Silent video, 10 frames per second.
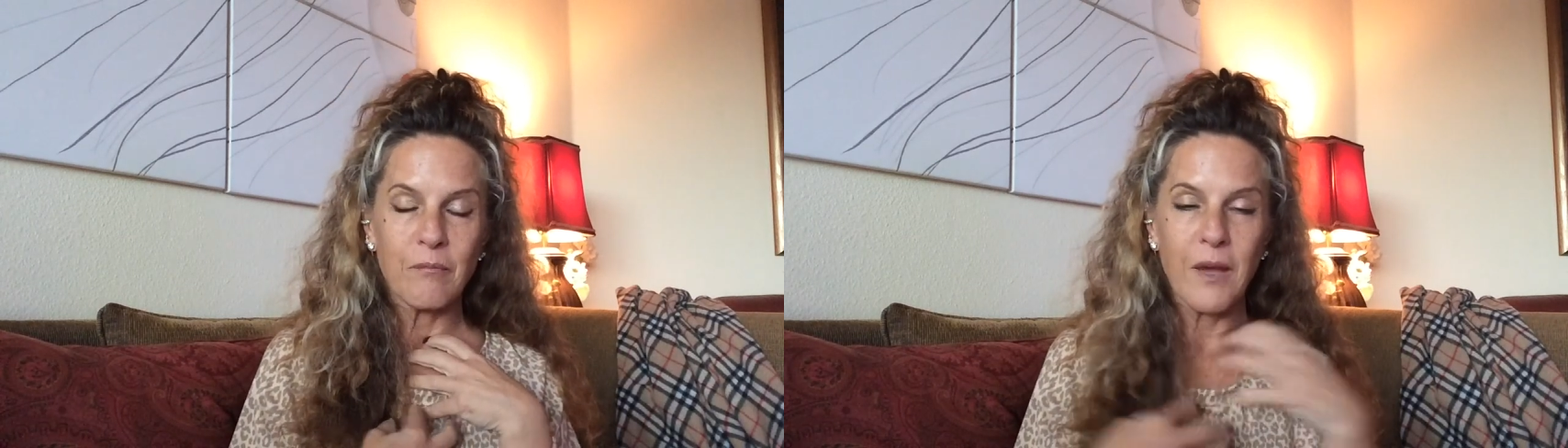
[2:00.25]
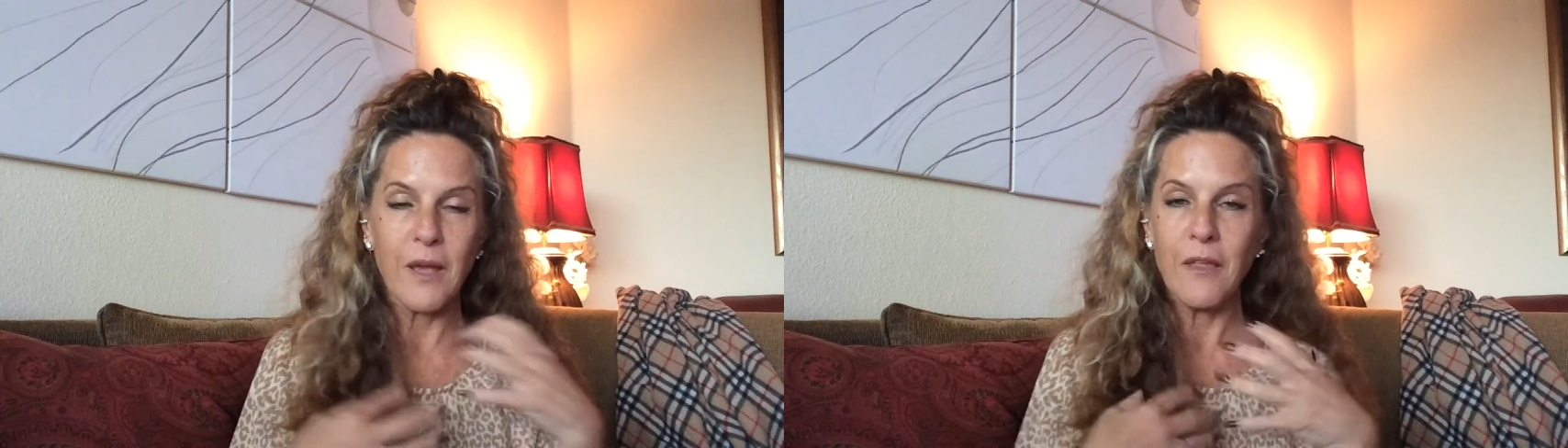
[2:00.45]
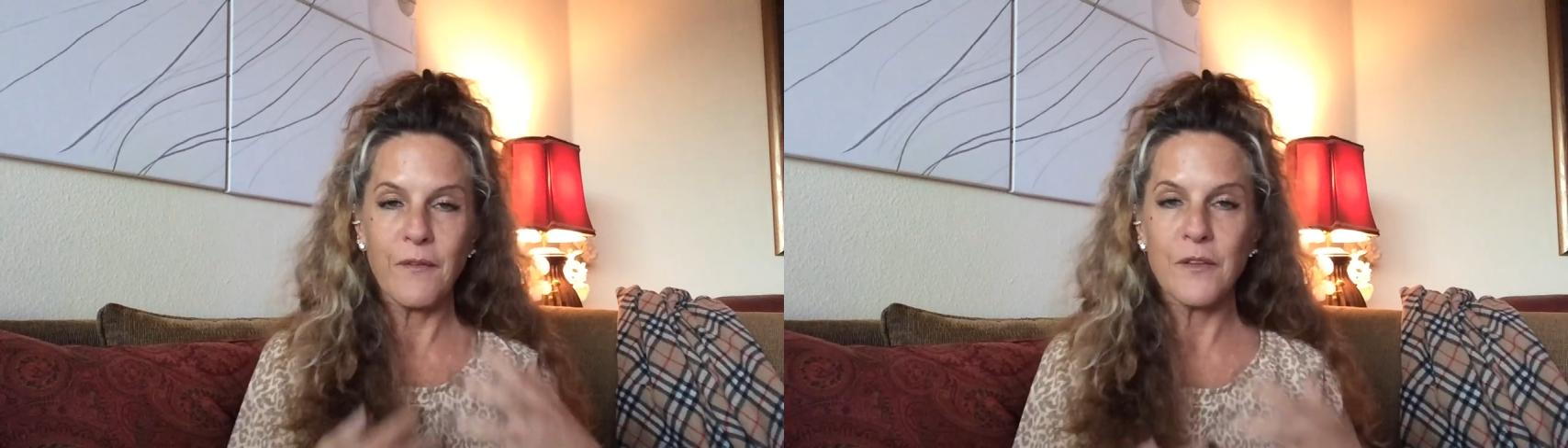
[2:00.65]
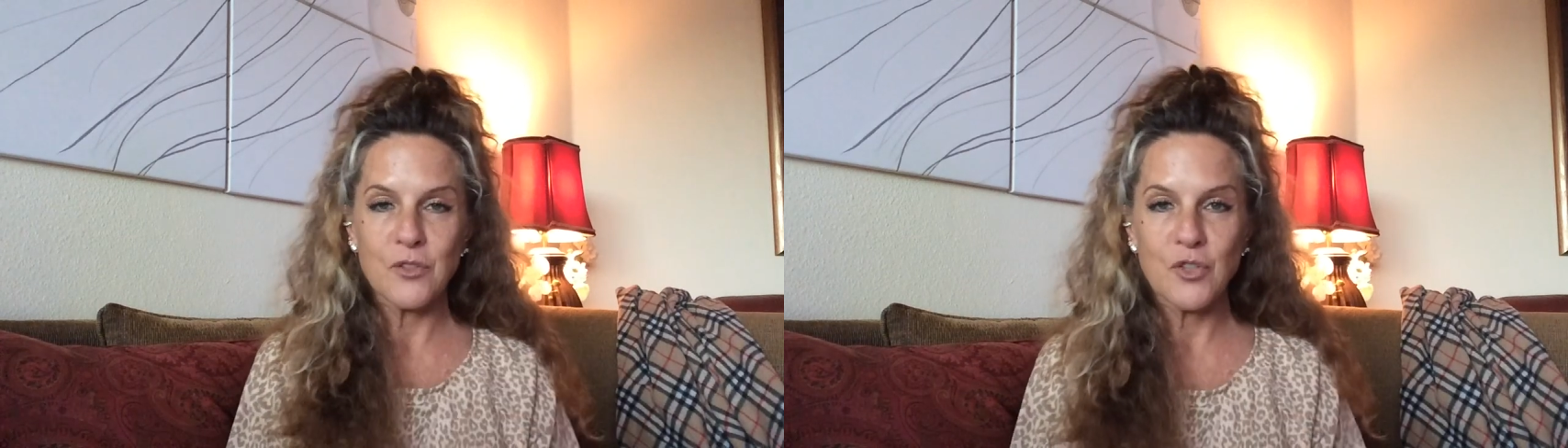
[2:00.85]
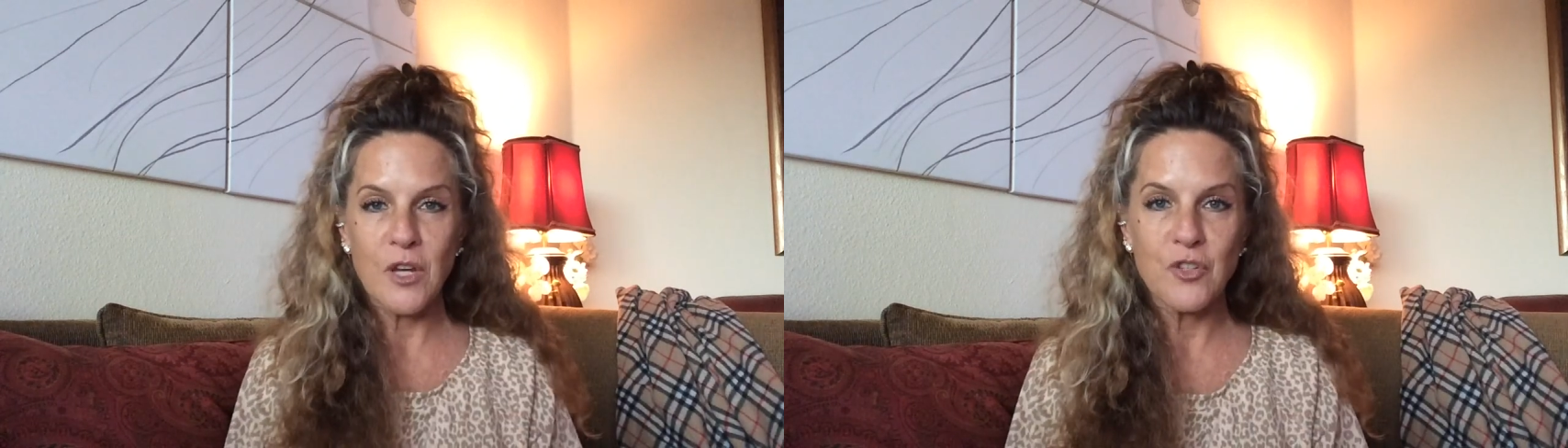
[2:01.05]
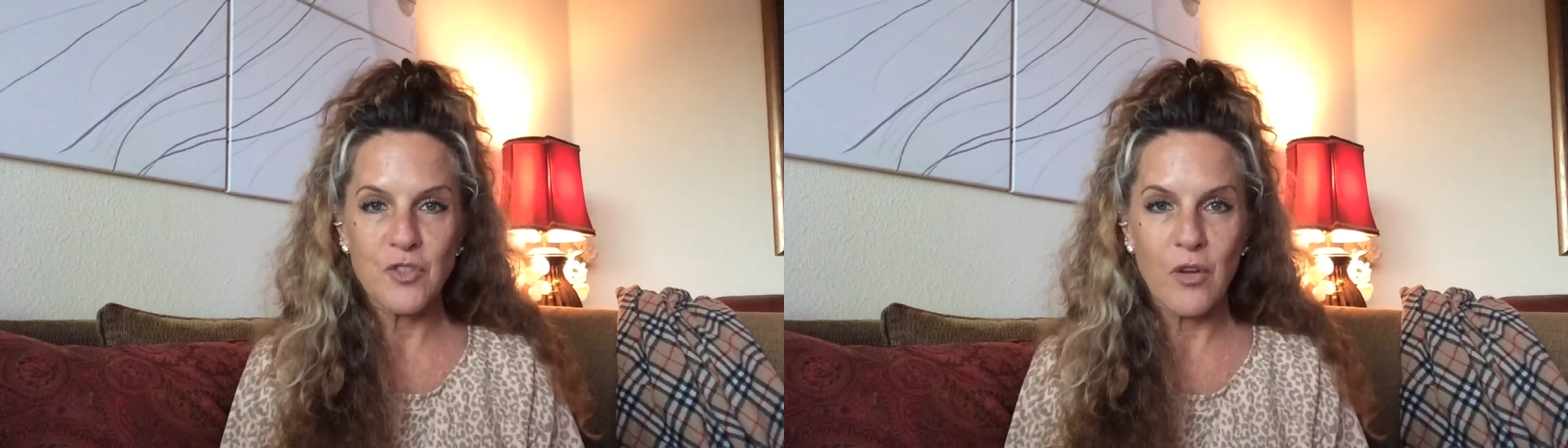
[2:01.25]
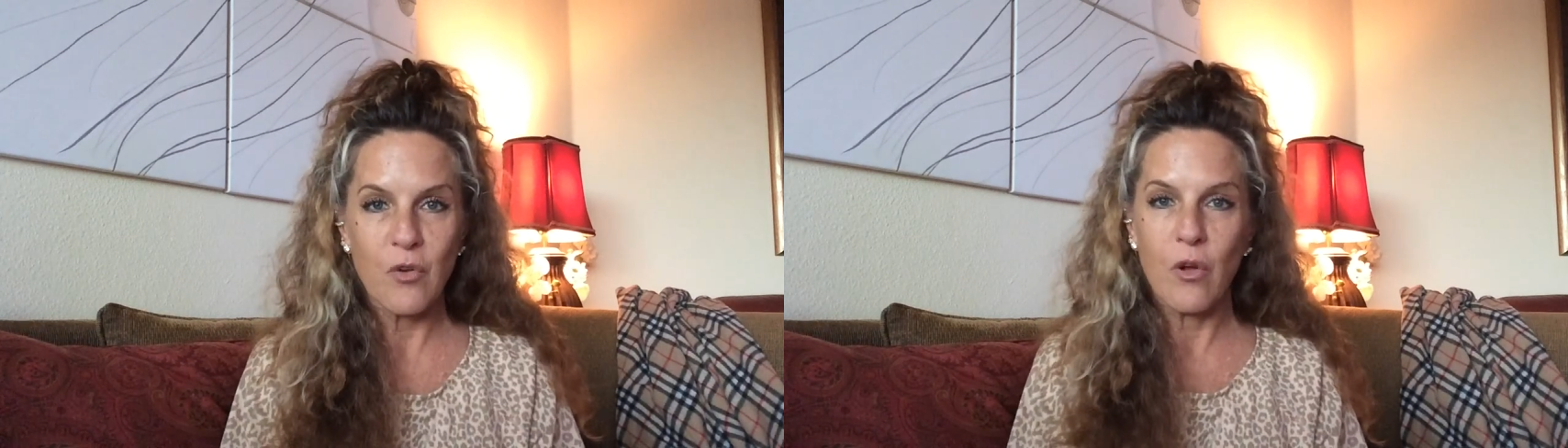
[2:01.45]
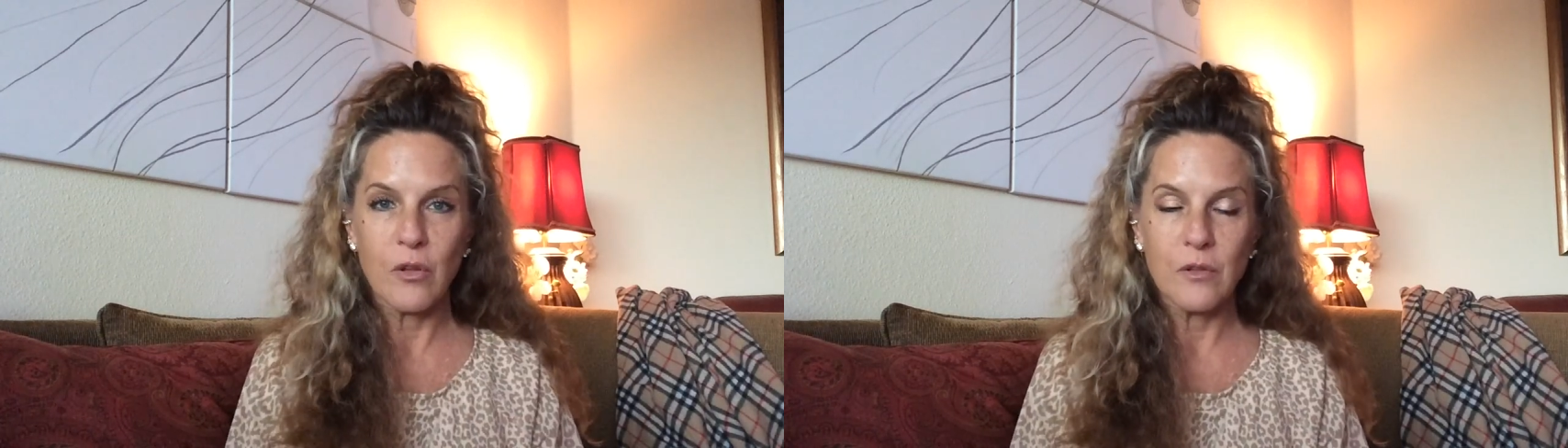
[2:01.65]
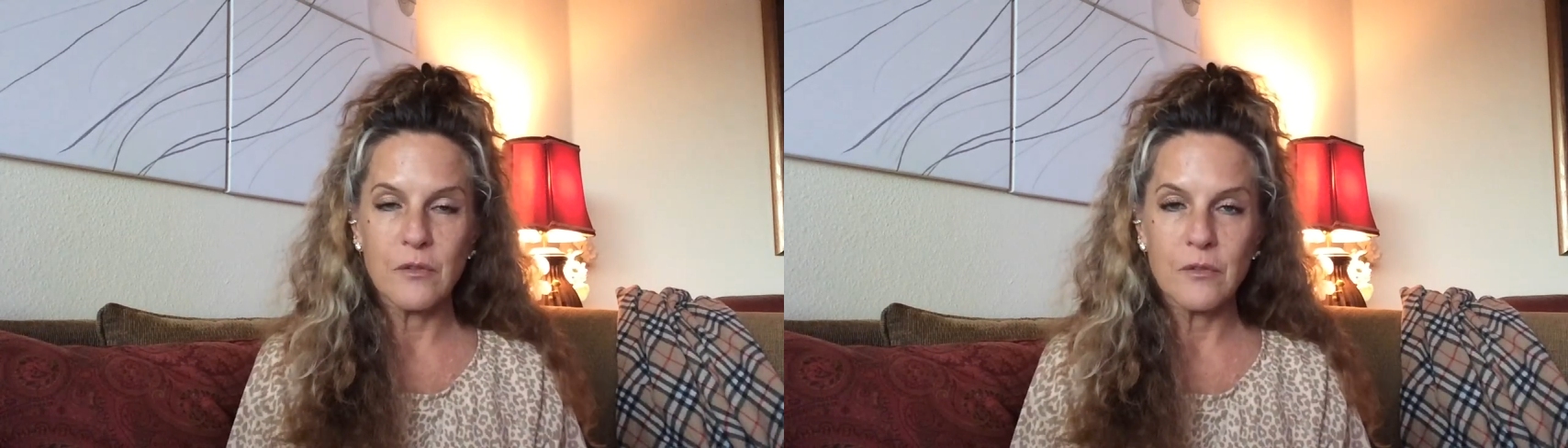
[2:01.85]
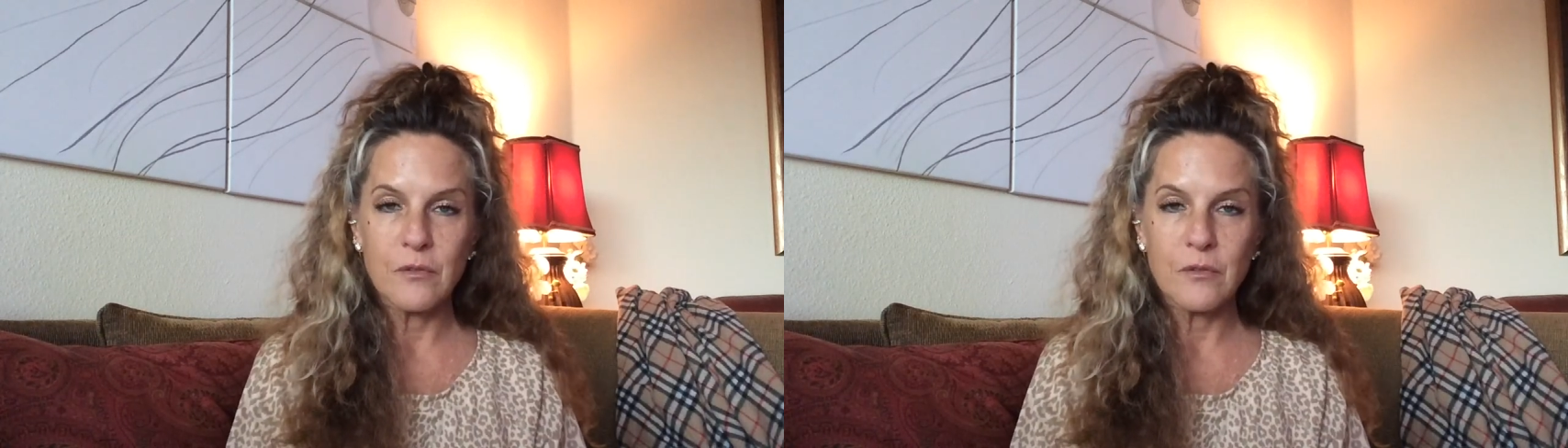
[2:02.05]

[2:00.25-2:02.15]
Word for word: My life hasn't changed at all.